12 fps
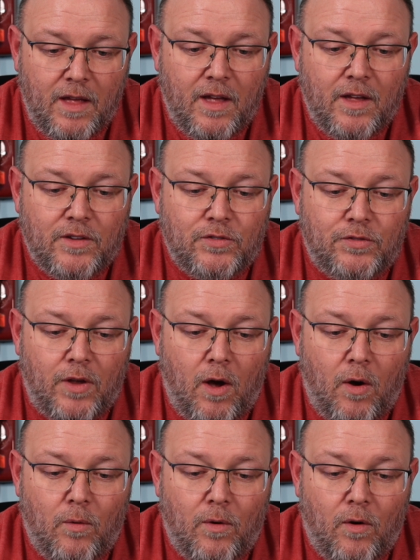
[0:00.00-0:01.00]

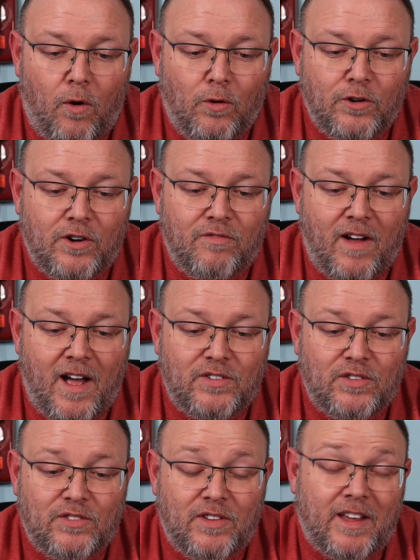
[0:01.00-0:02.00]
So, older
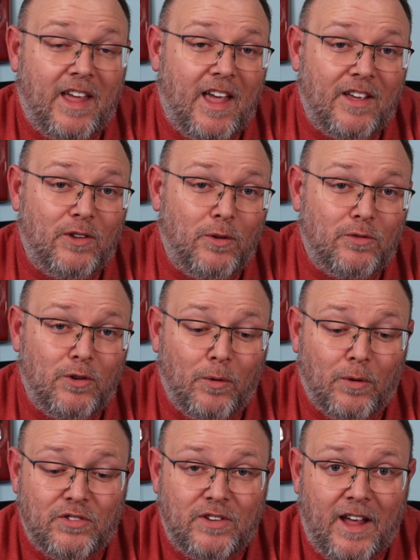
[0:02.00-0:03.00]
devices that can't use
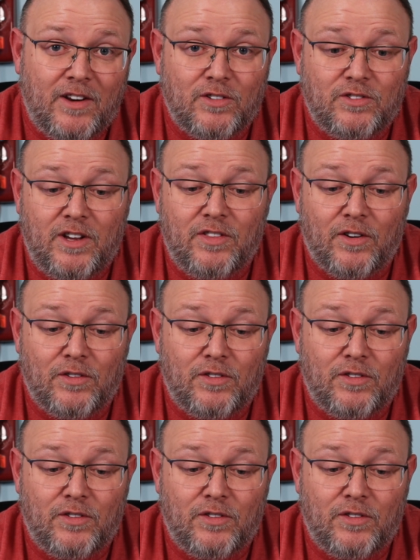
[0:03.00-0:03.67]
newer standards either,